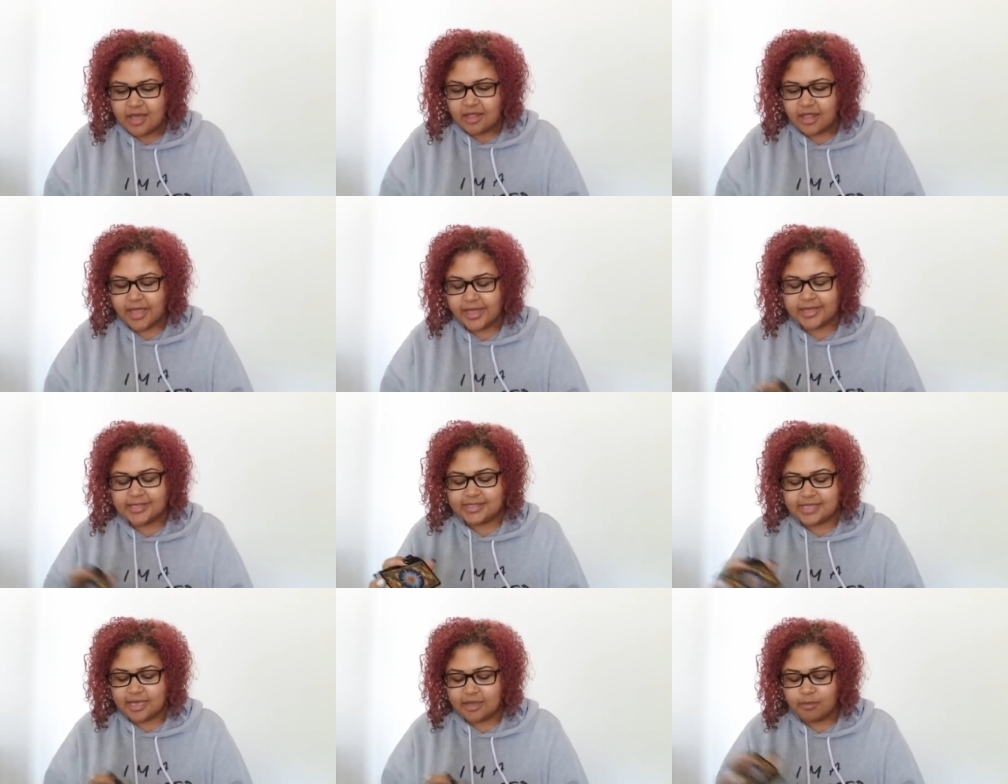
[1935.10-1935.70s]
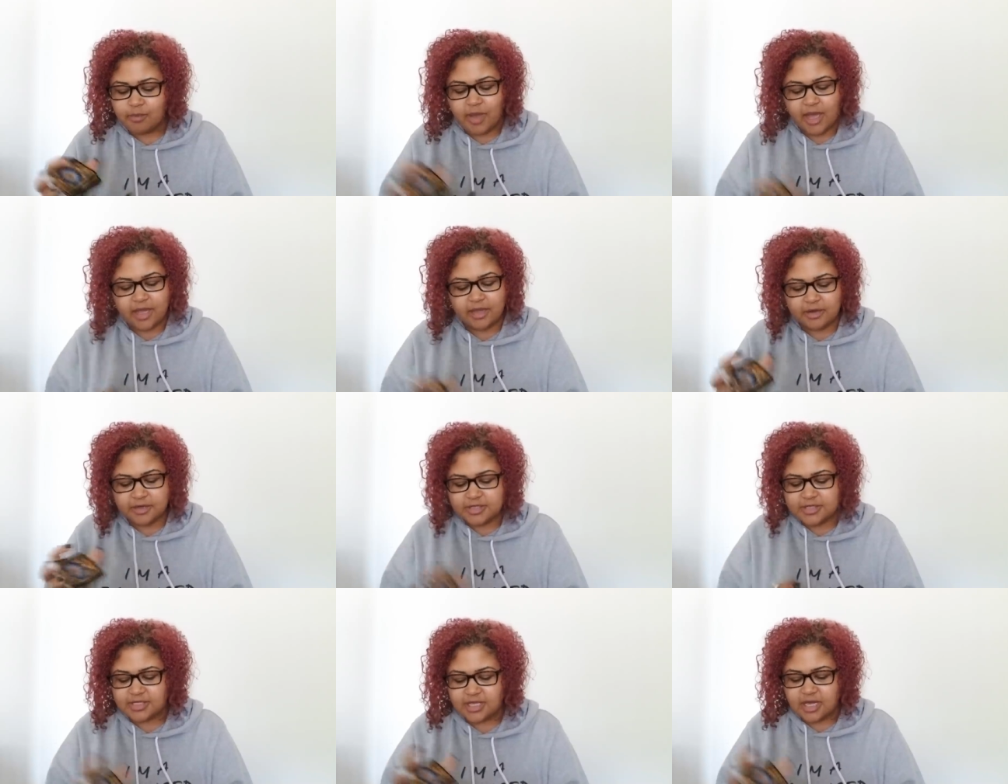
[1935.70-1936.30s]
Like I said,
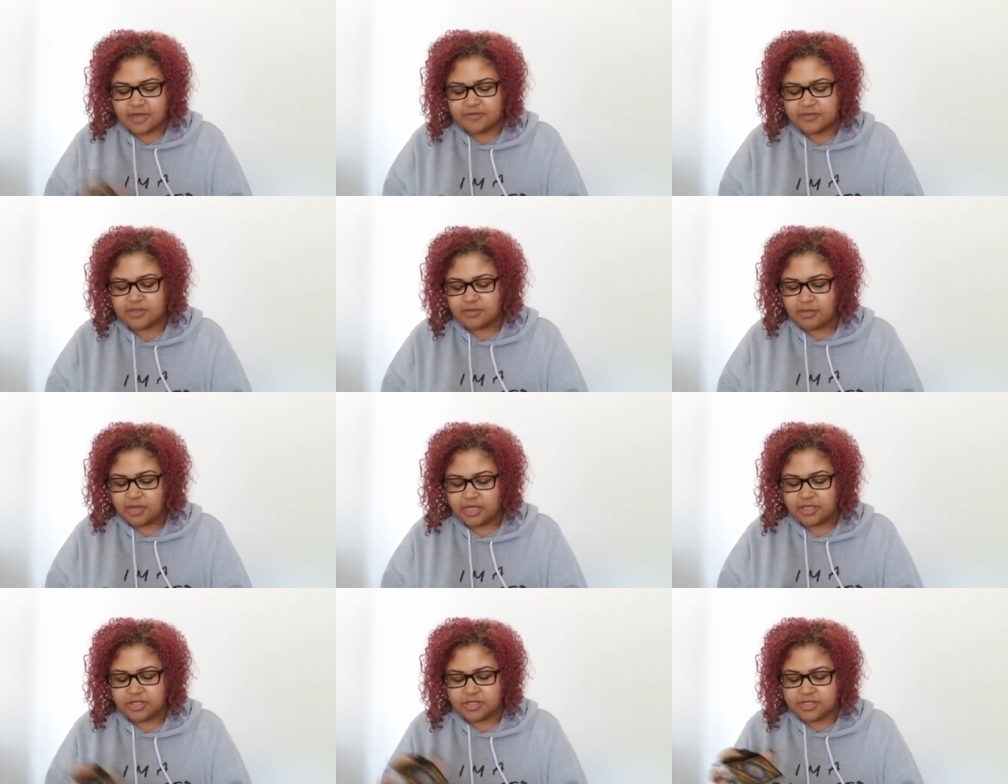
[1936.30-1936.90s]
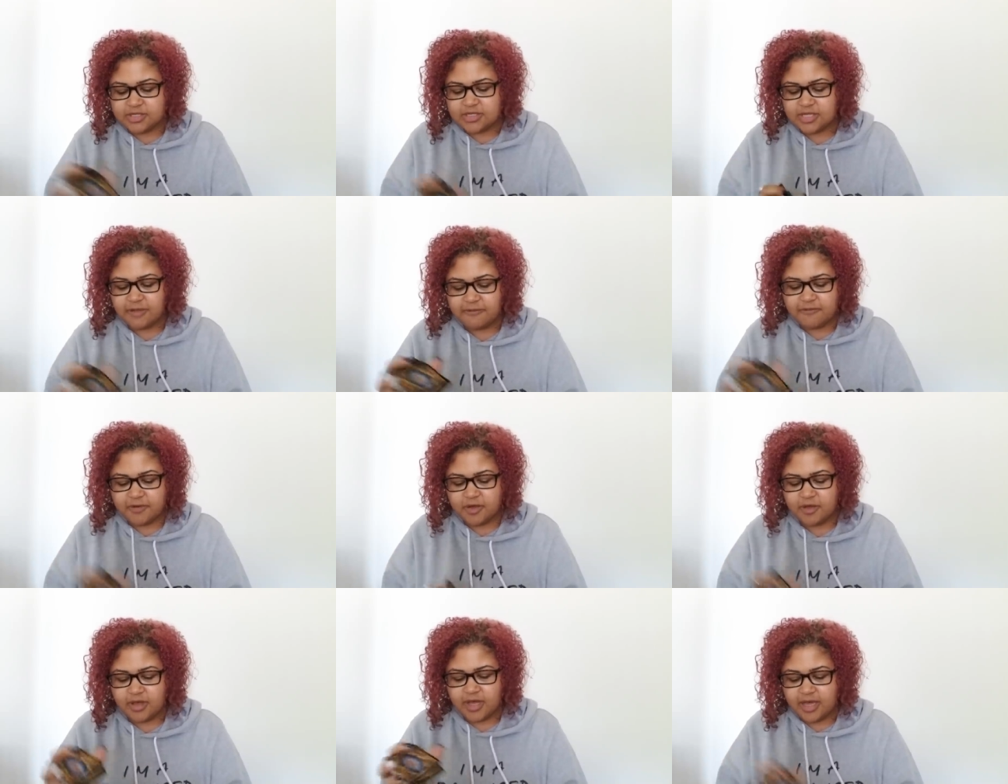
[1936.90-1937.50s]
minor stuff to major stuff for
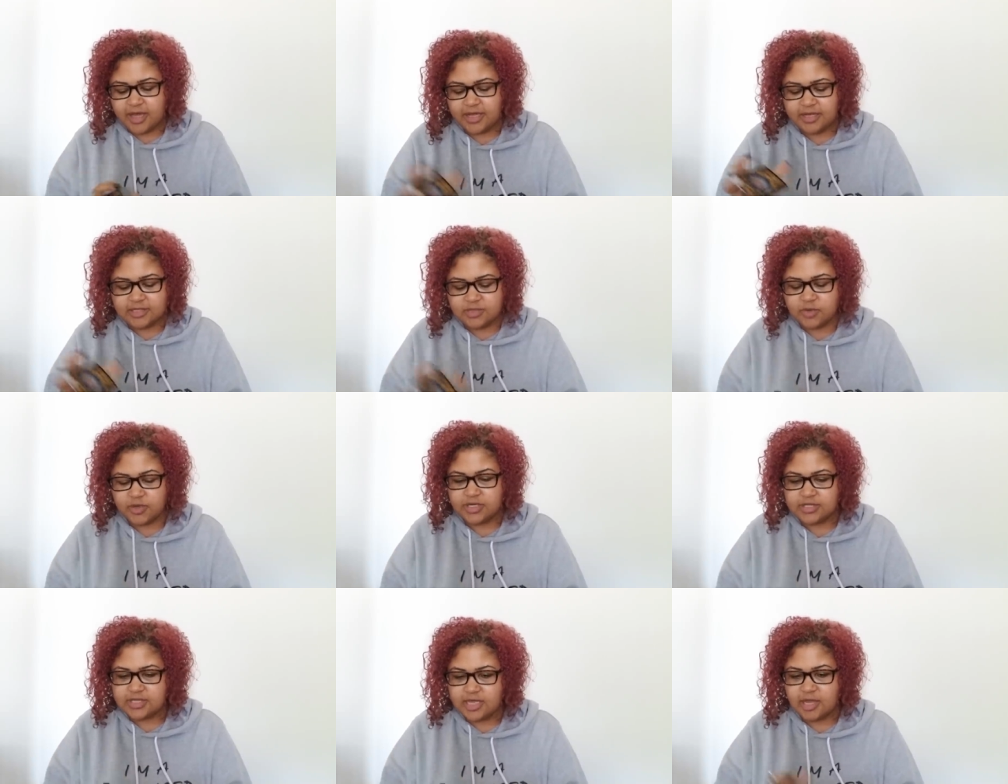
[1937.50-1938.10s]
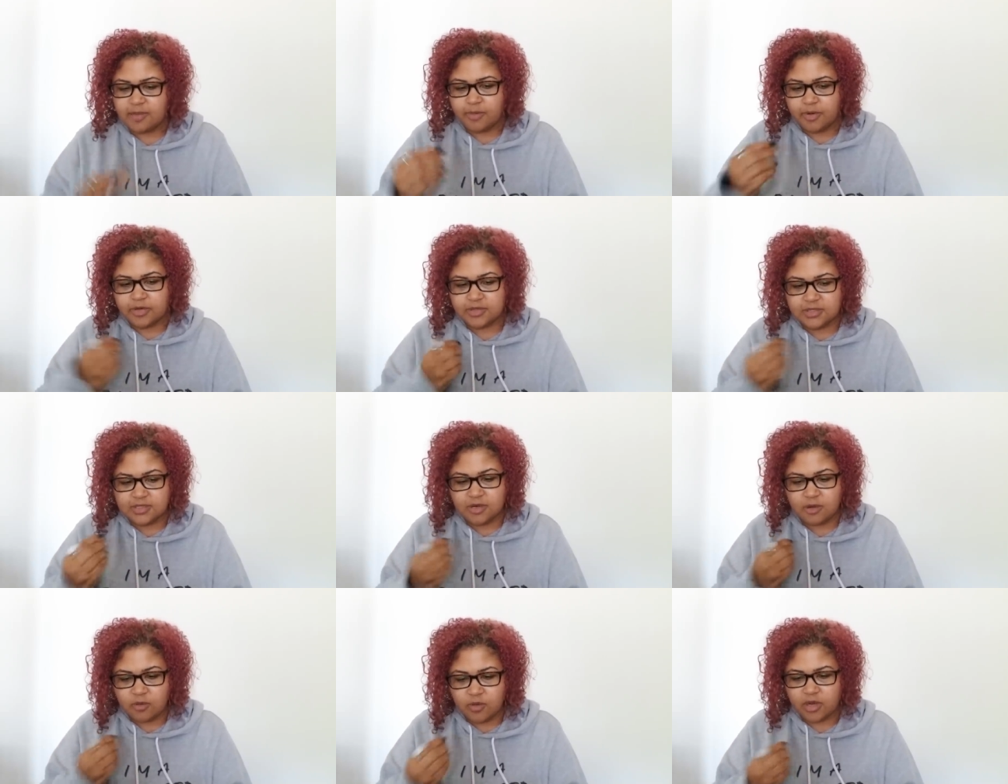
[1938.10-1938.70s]
you guys where it's like
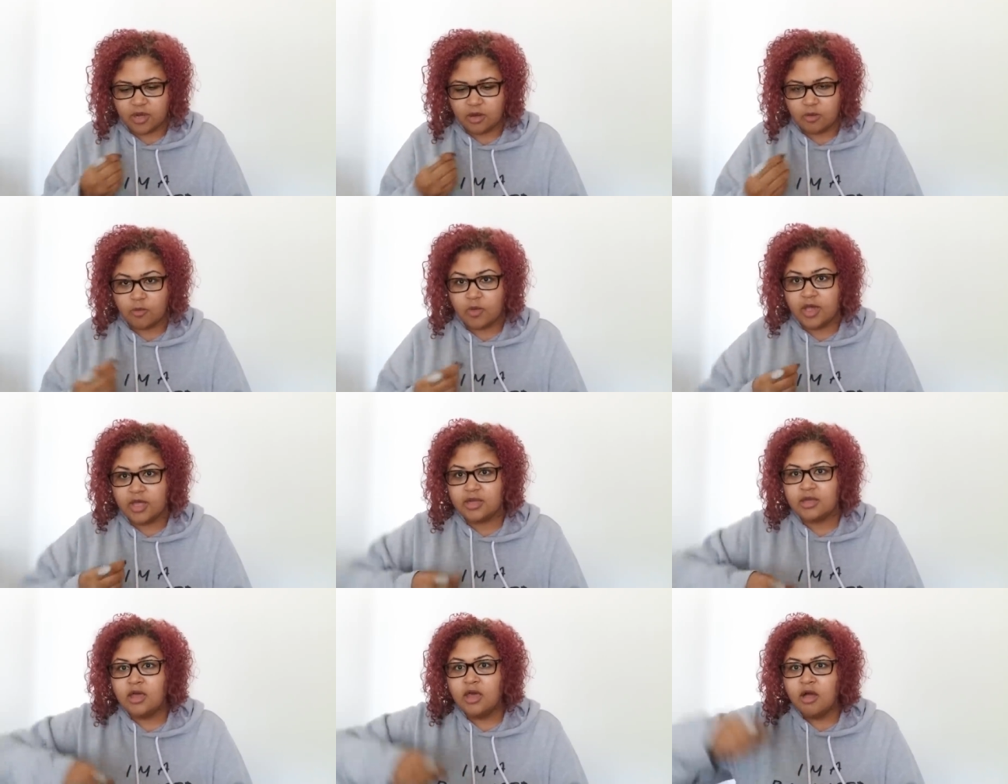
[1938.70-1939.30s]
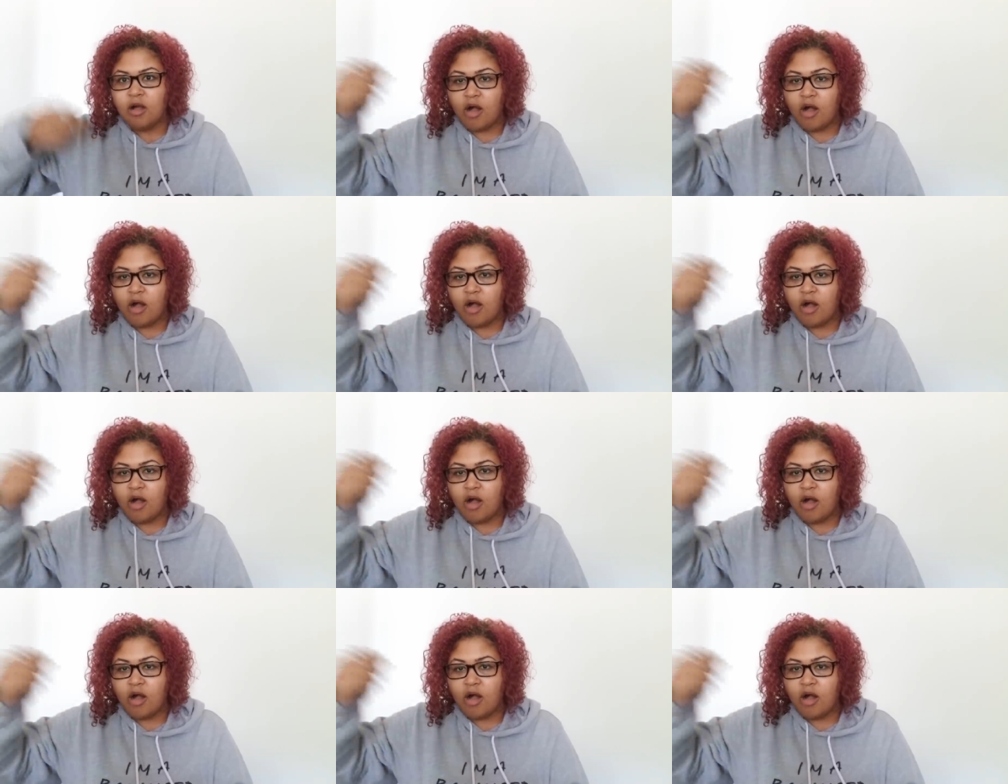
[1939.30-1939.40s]
personal one-on-one -on -one,